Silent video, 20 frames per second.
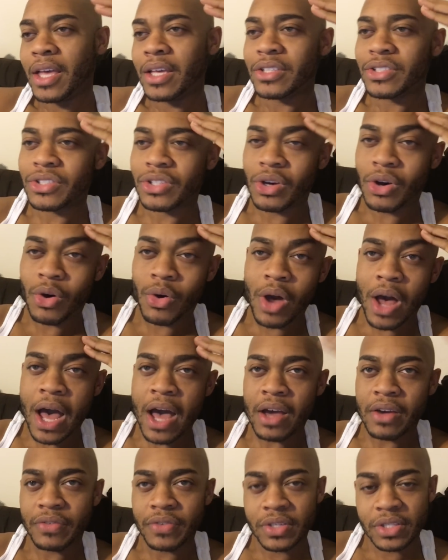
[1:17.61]
So
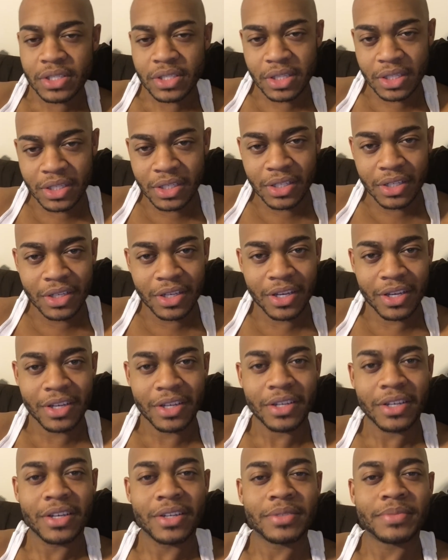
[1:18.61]
obviously,
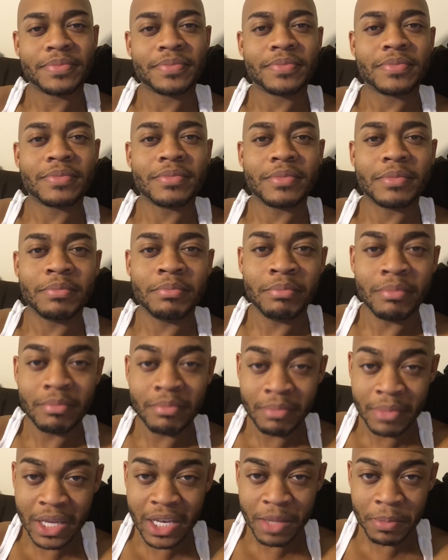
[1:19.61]

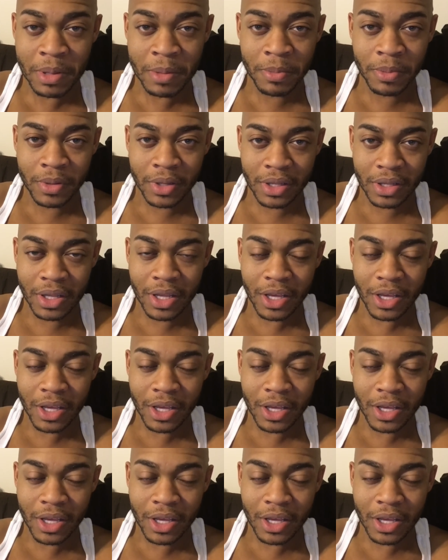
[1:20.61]
many people in